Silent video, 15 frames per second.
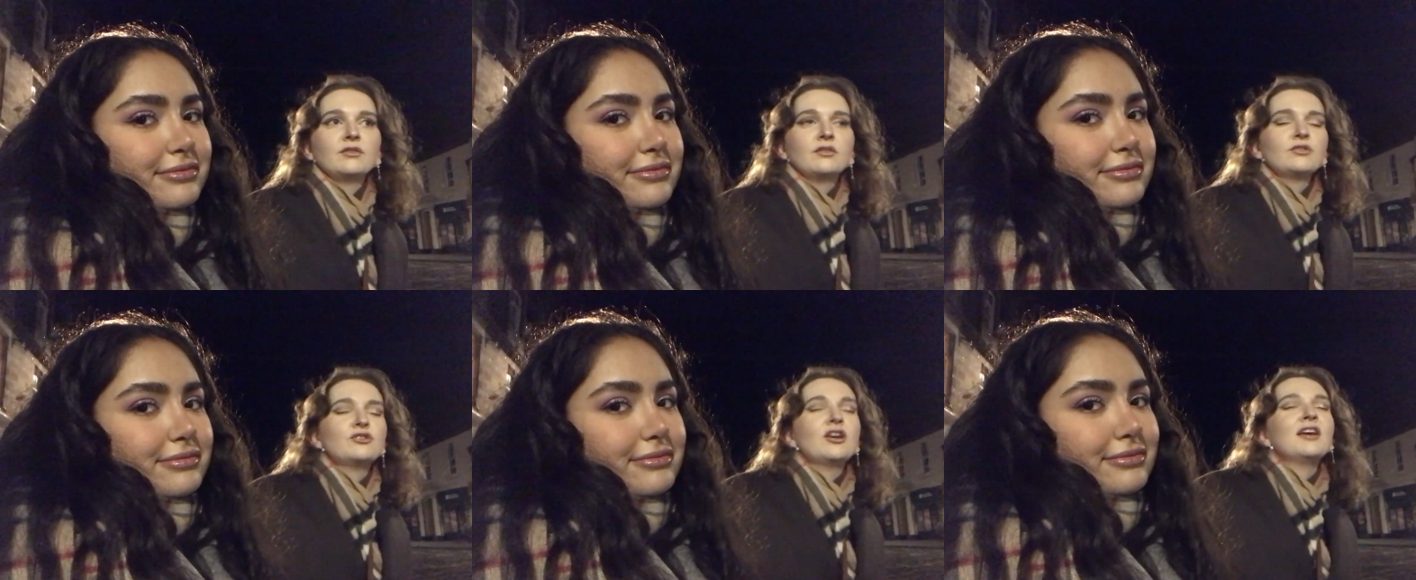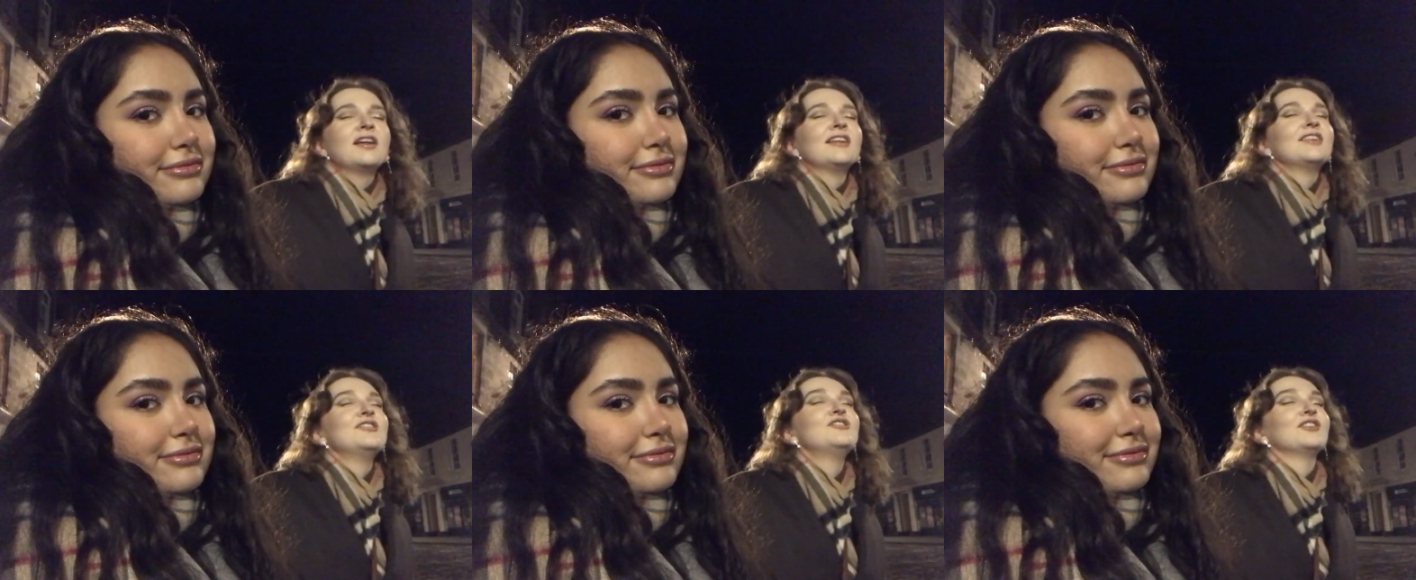Speaker 1: J
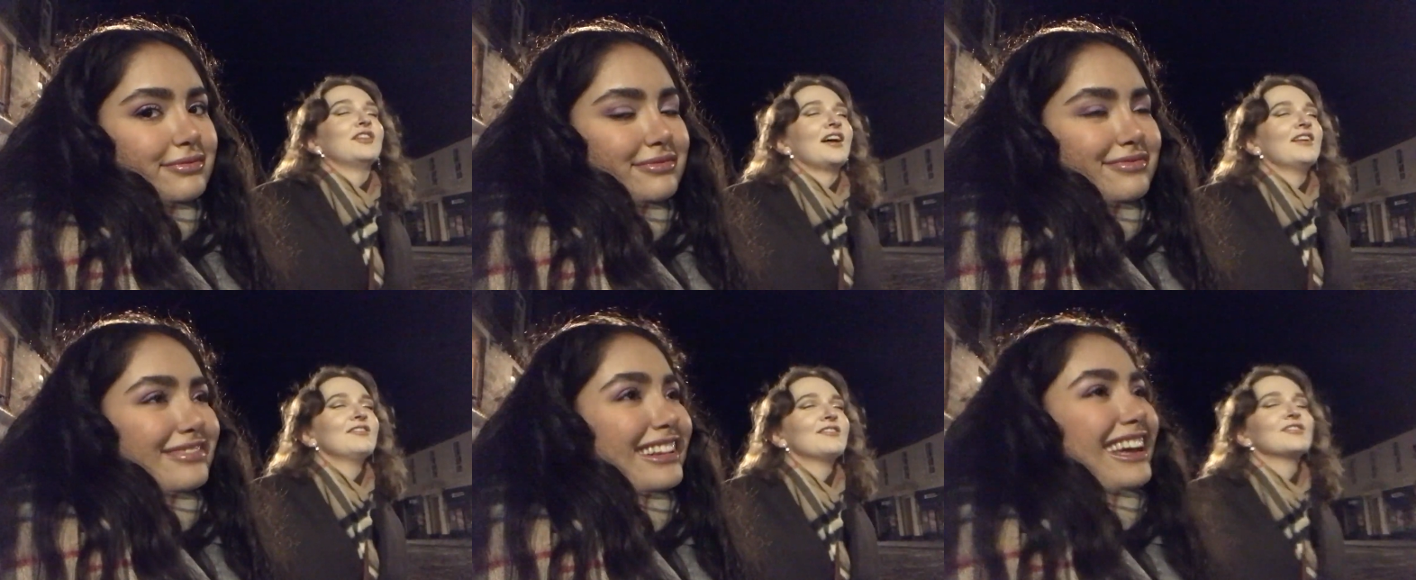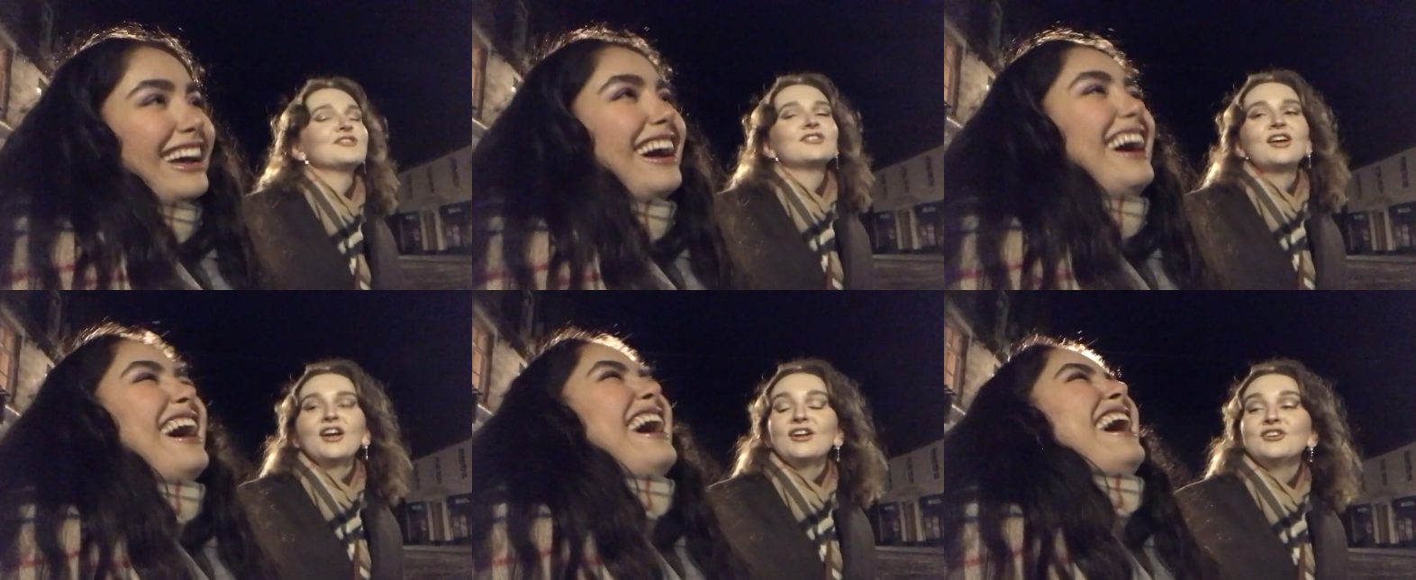July first,
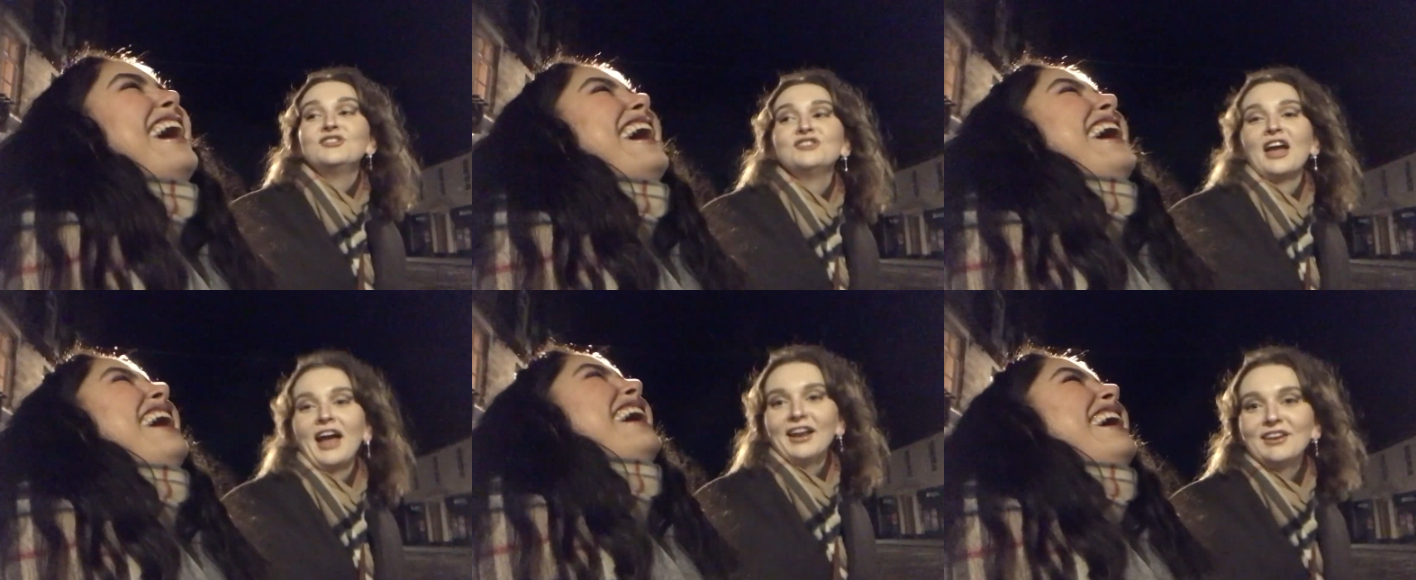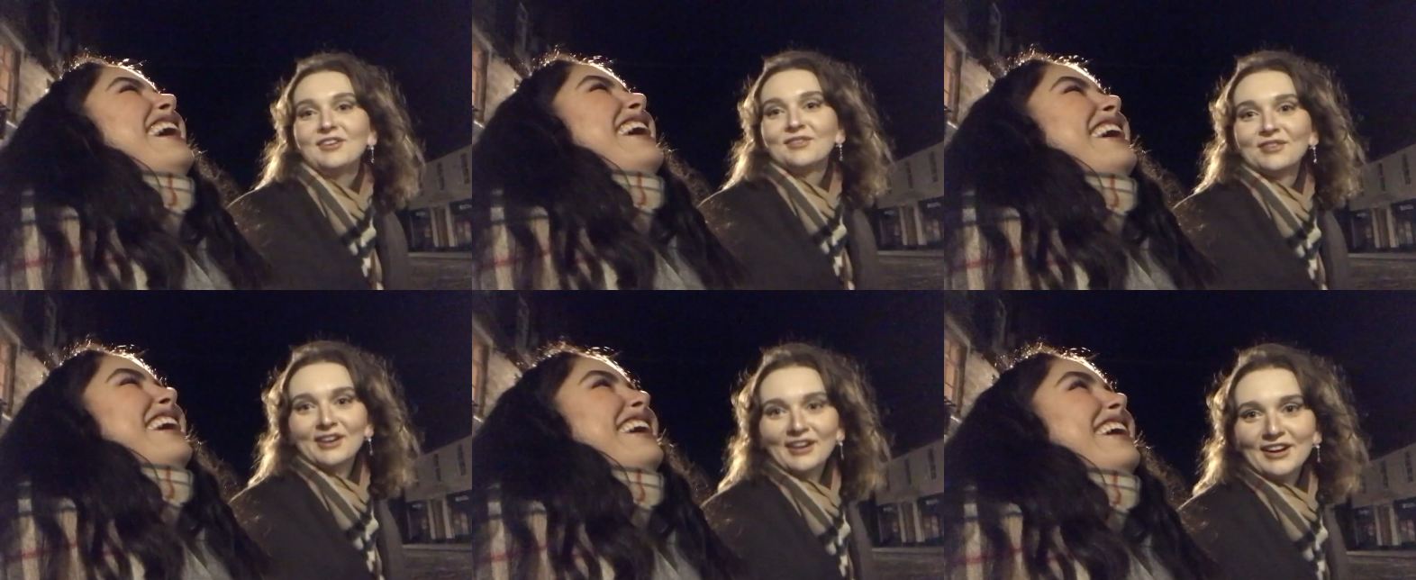
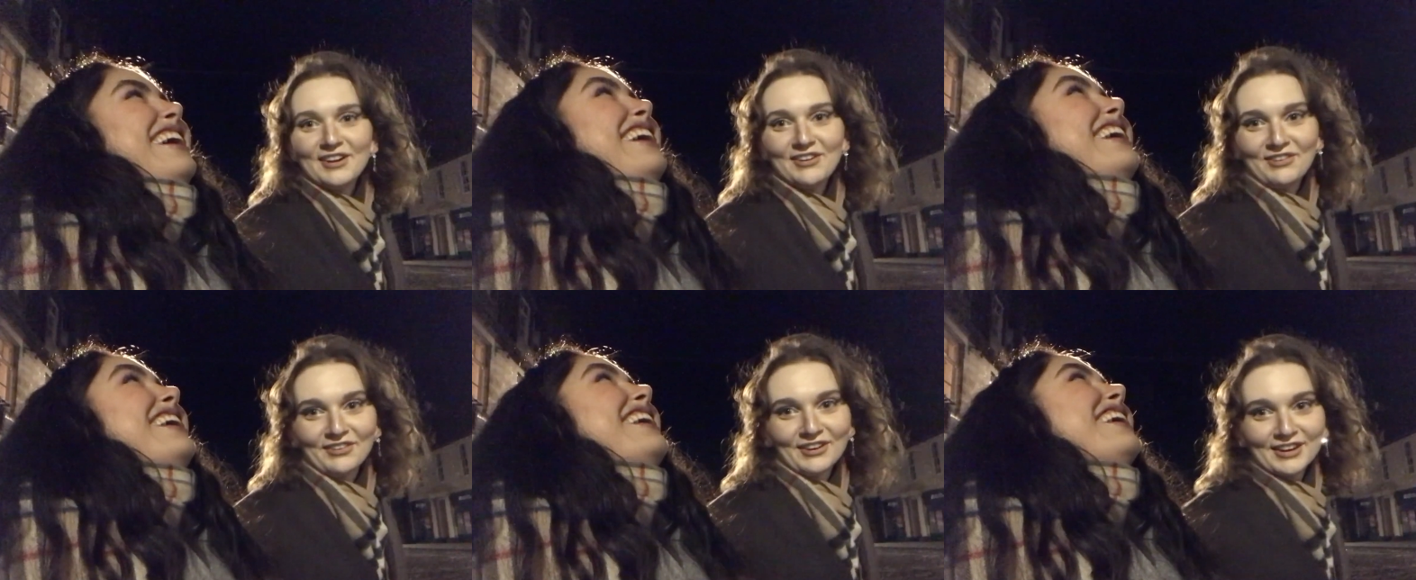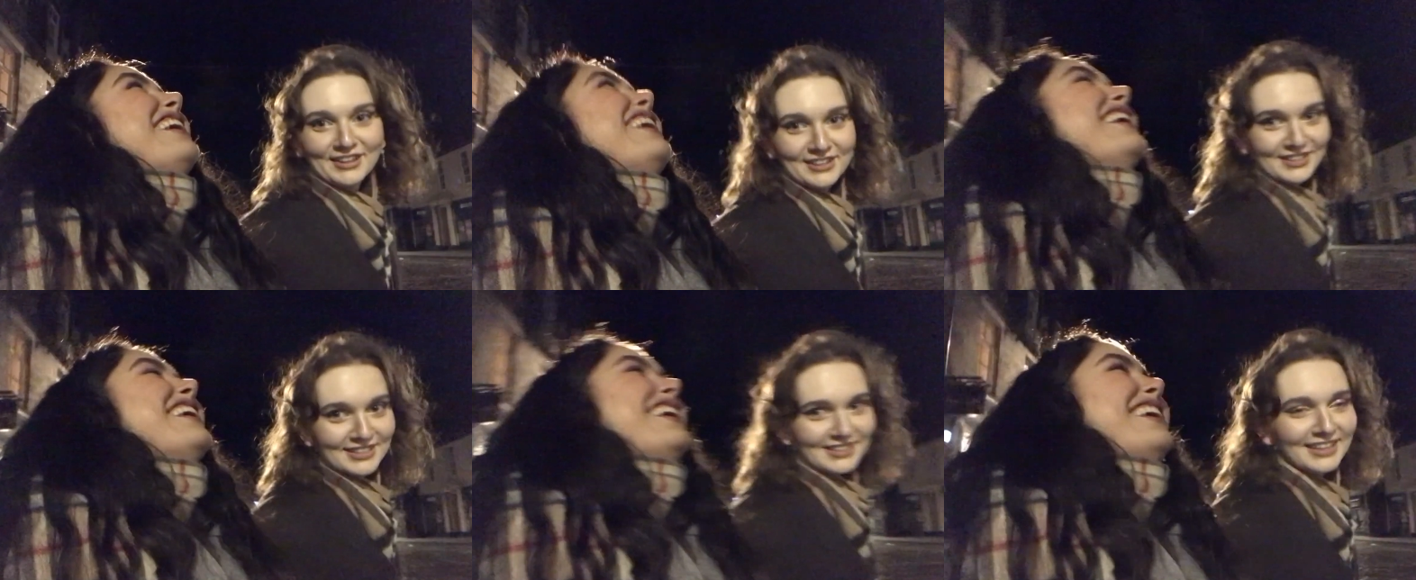January
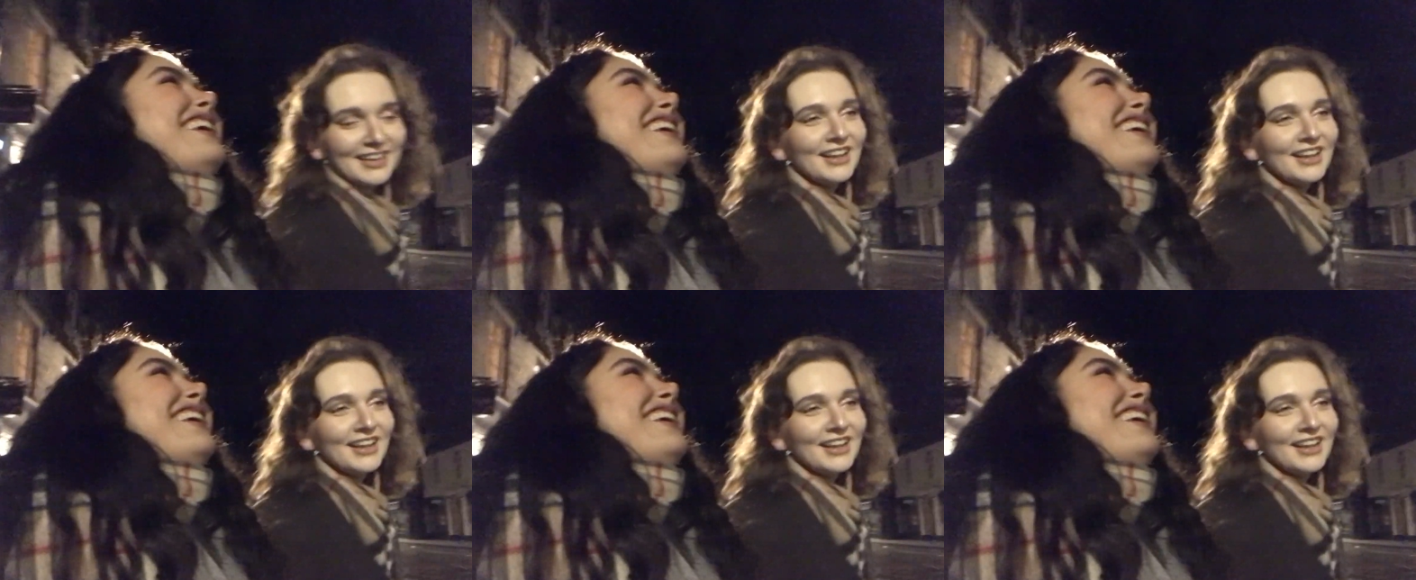first,